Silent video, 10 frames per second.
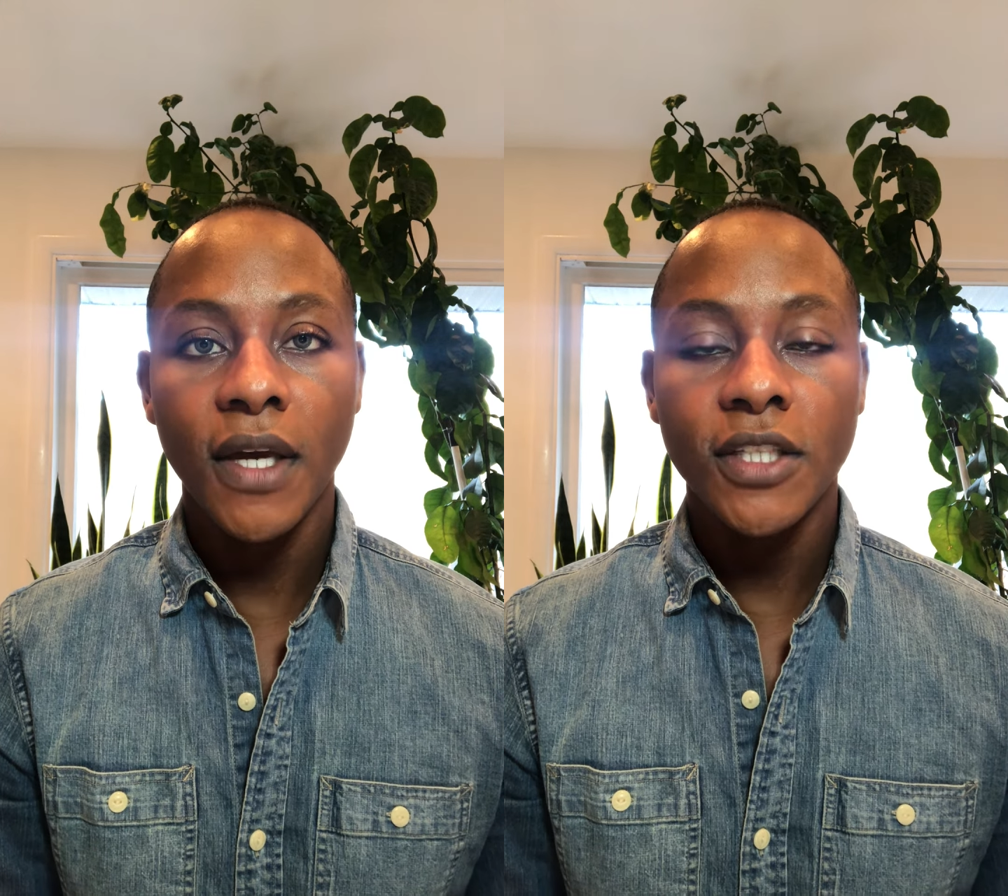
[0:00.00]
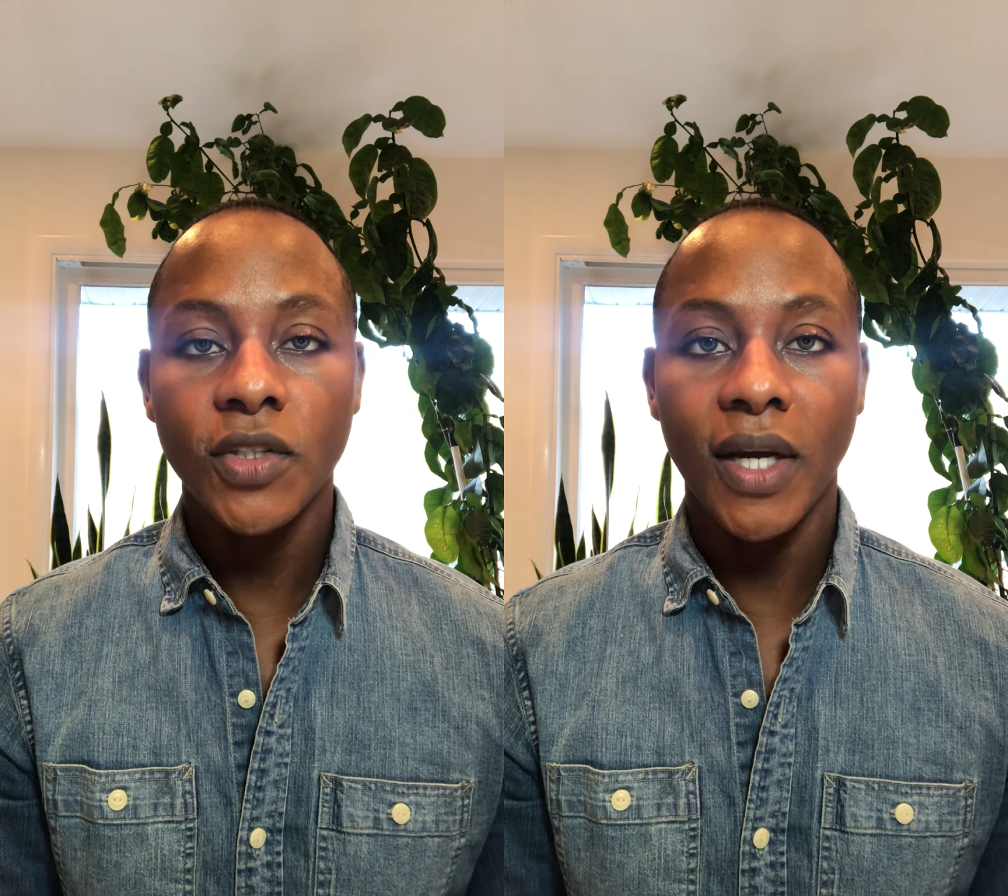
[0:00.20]

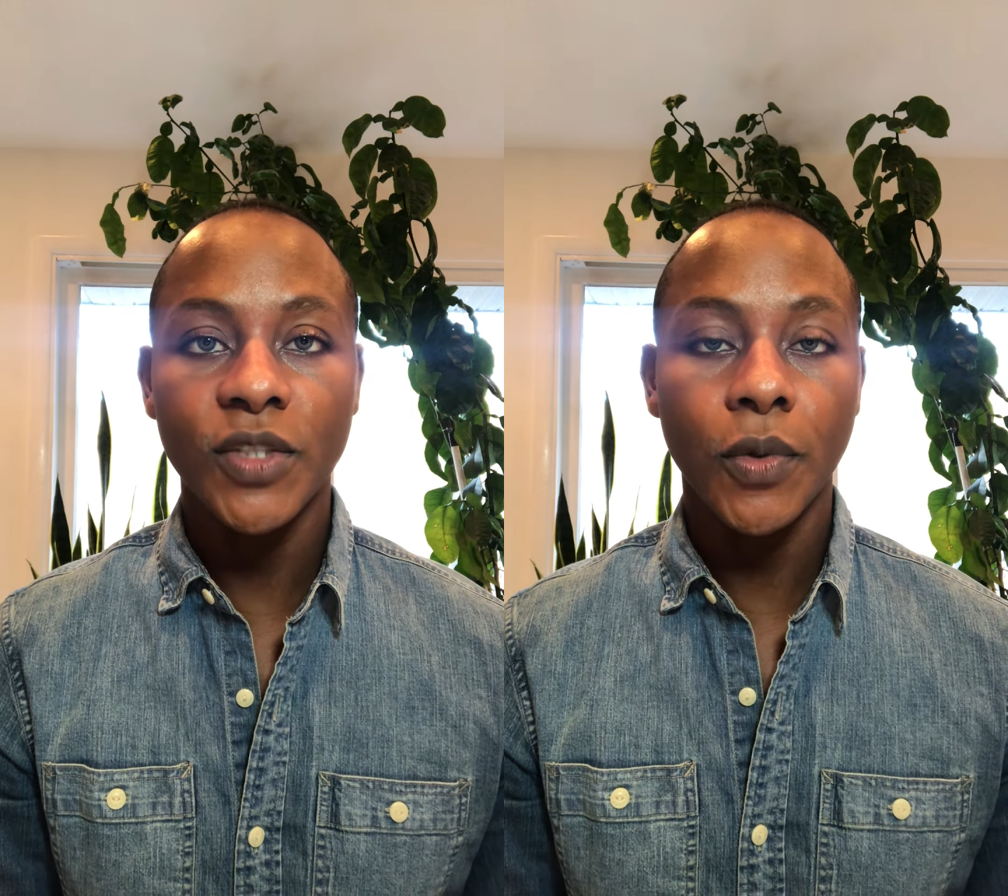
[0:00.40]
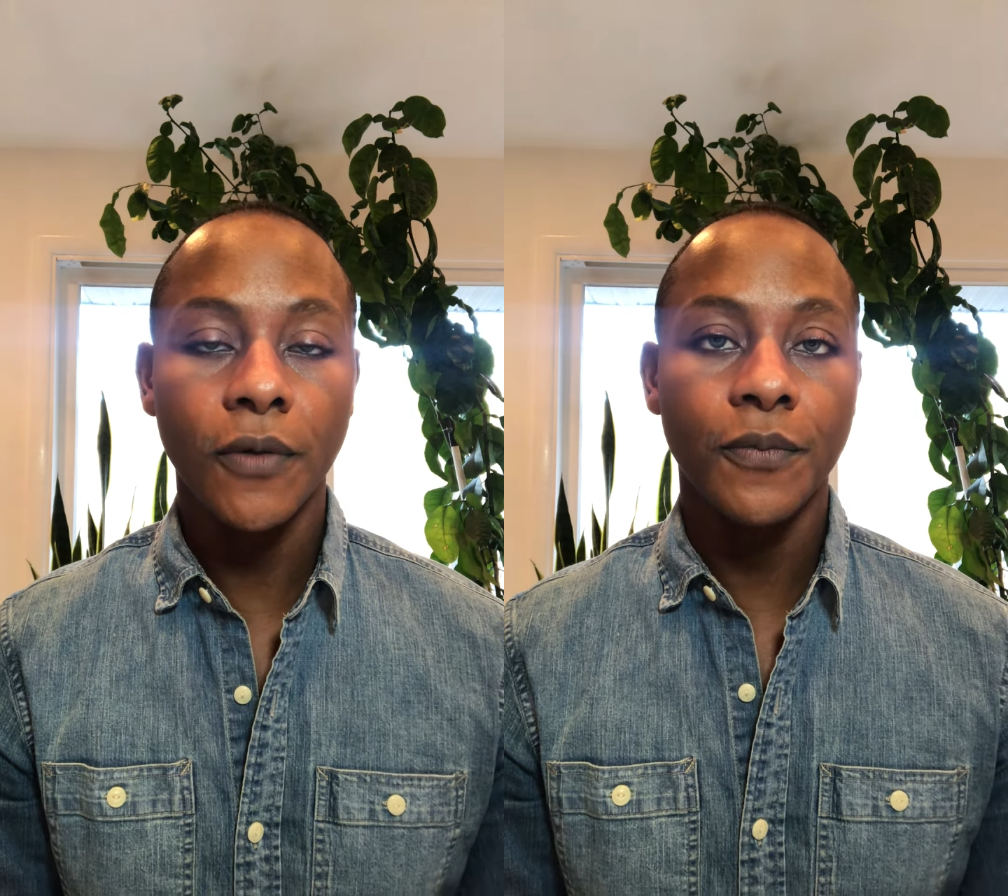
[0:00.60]
So, as
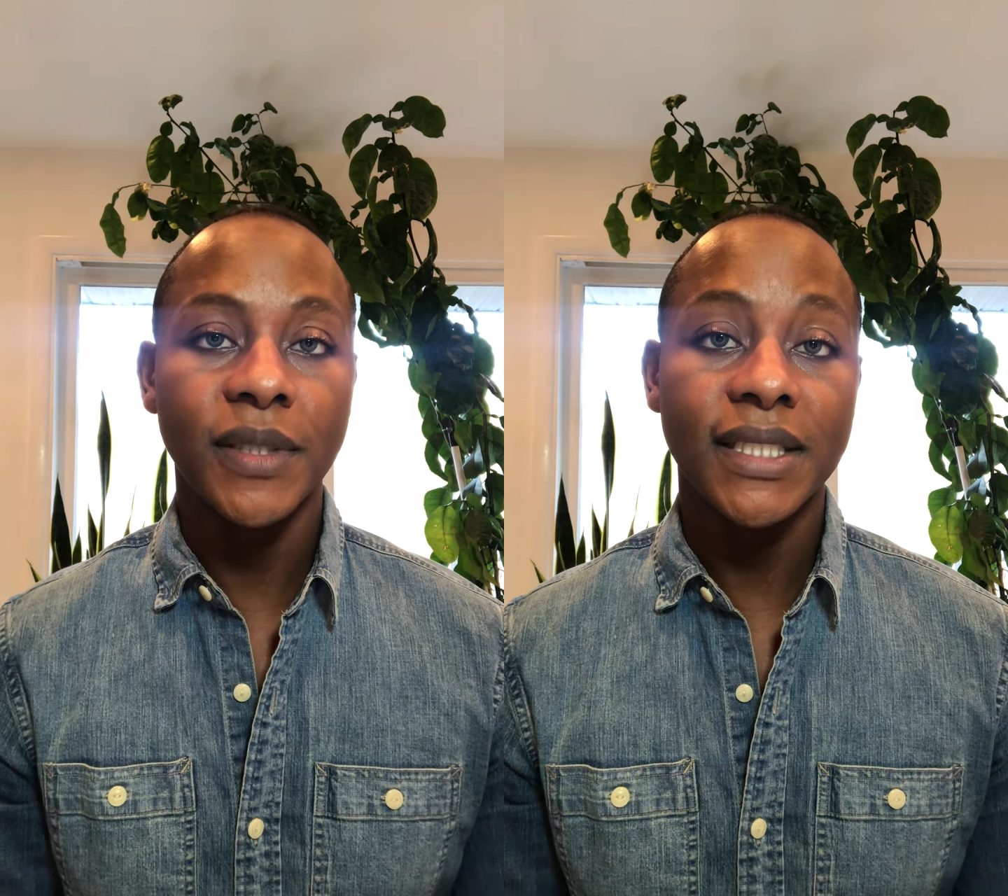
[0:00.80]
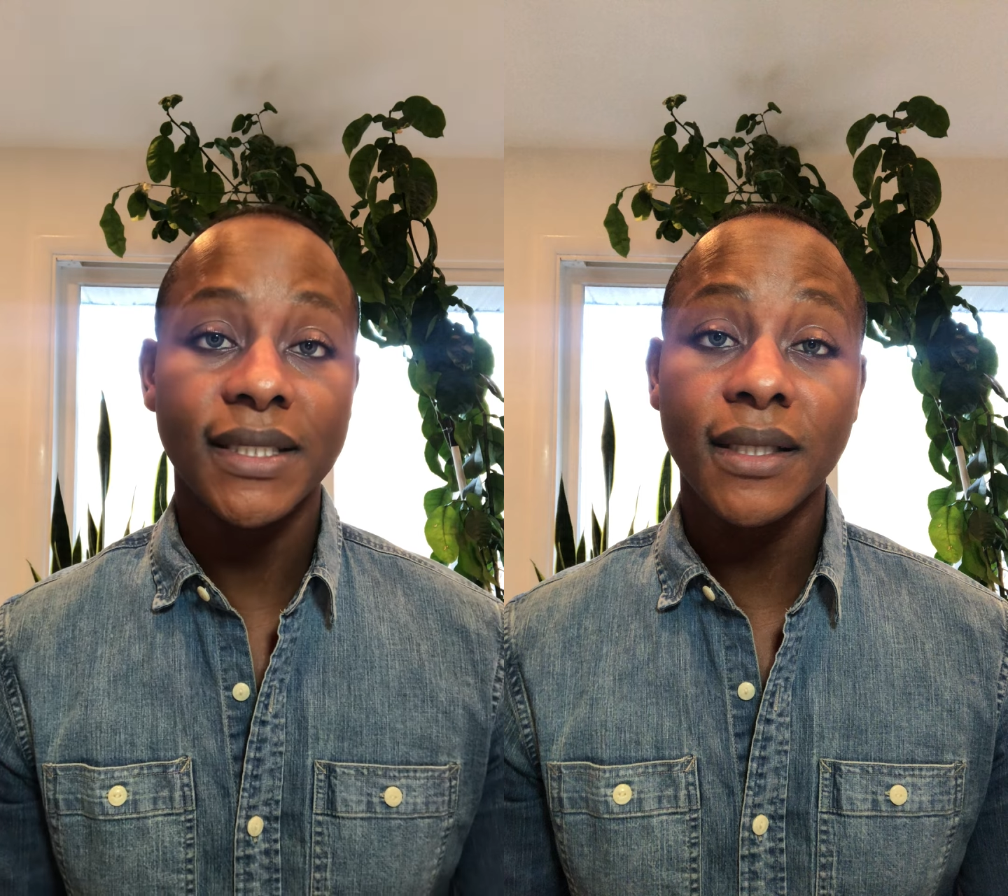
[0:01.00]
we've been
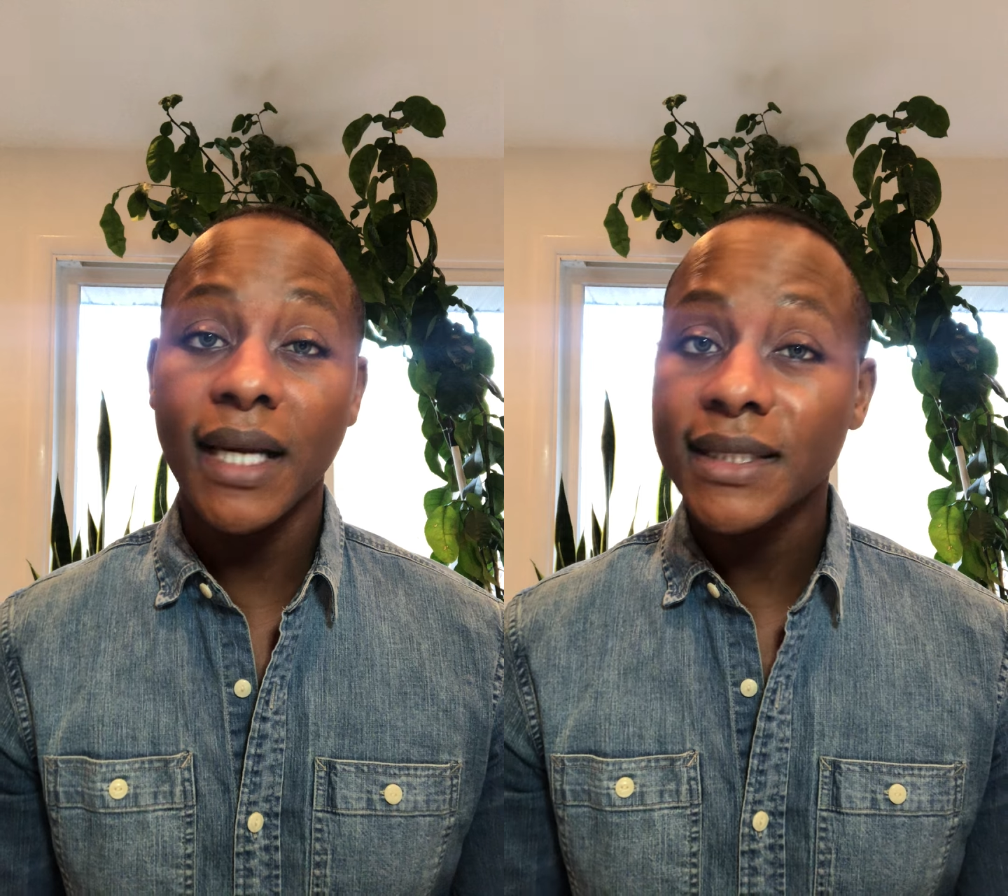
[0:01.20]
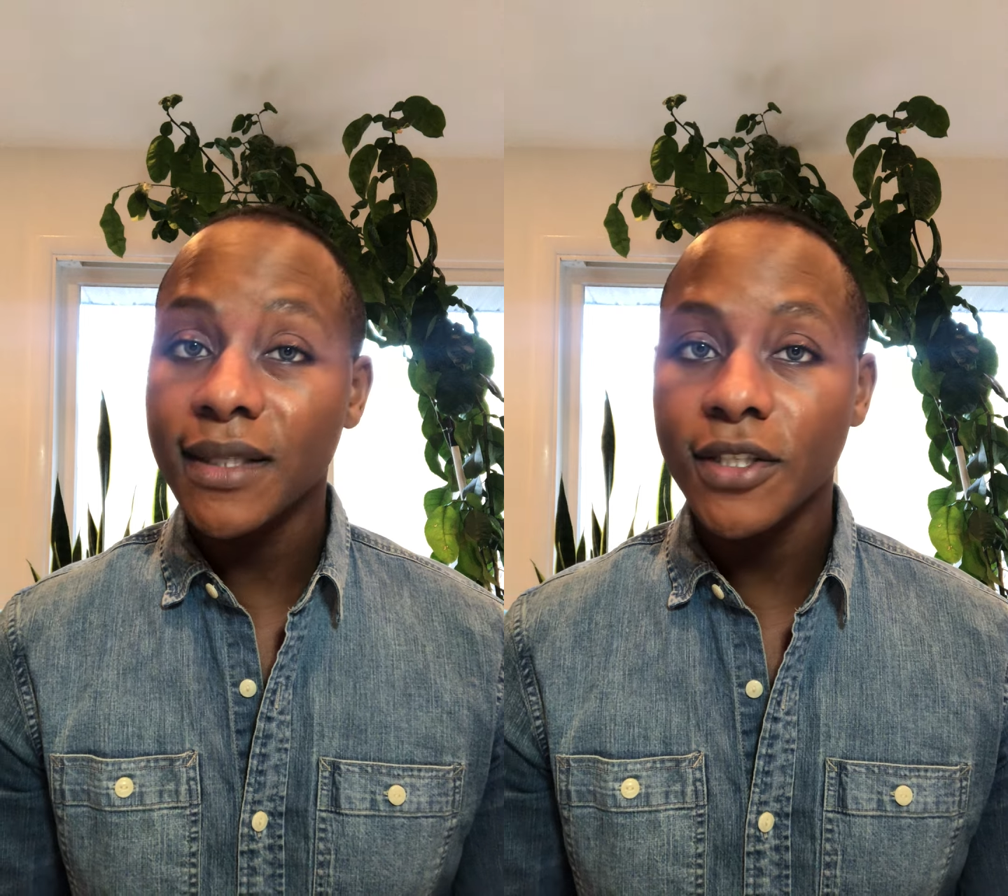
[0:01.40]

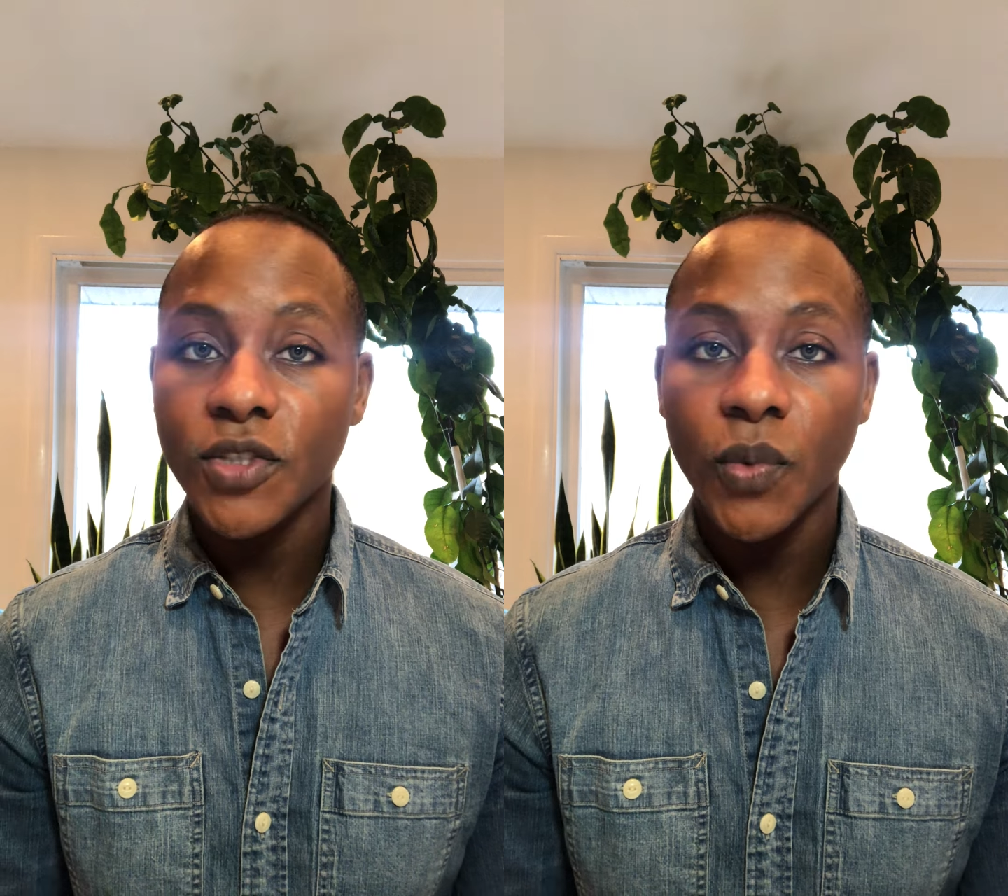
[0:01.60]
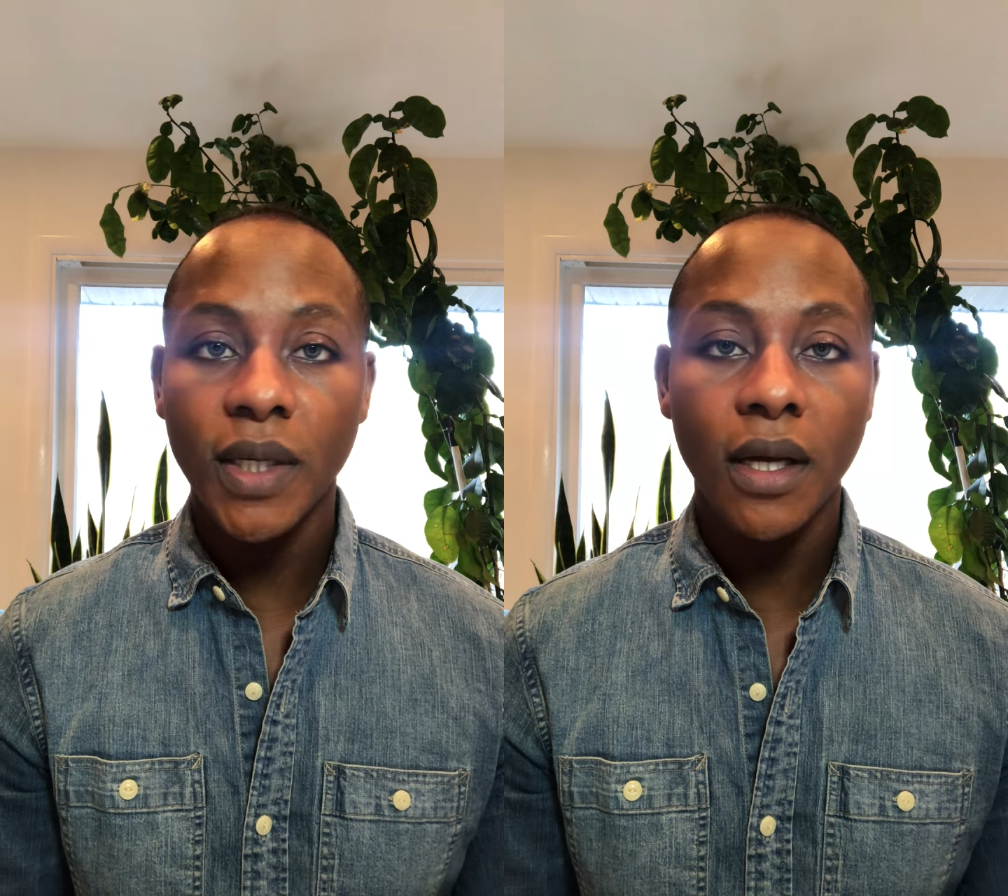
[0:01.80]
discussing
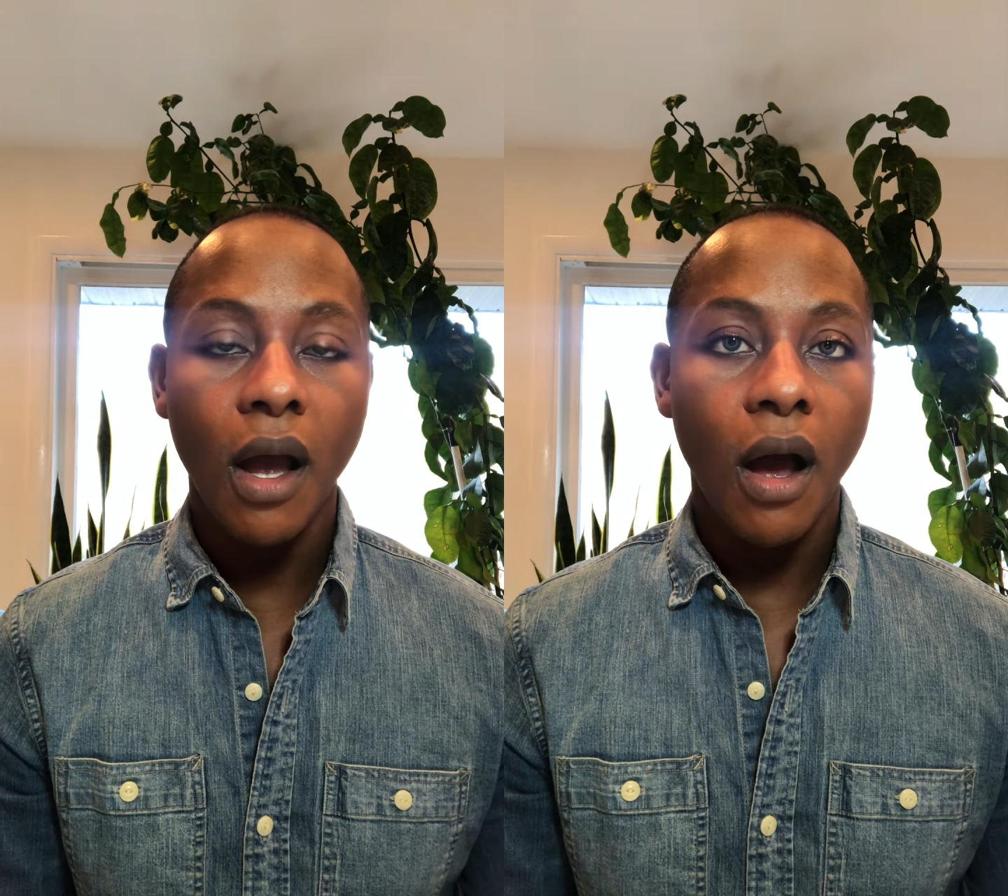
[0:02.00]
this week,